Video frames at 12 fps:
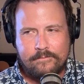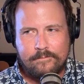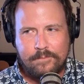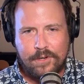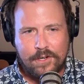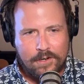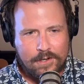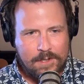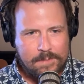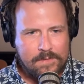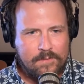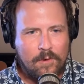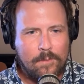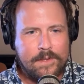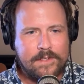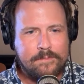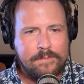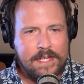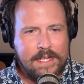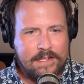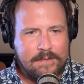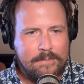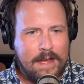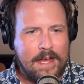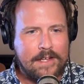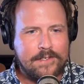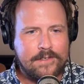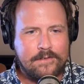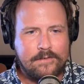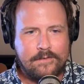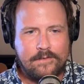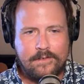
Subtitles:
put on a good performance, be in the match,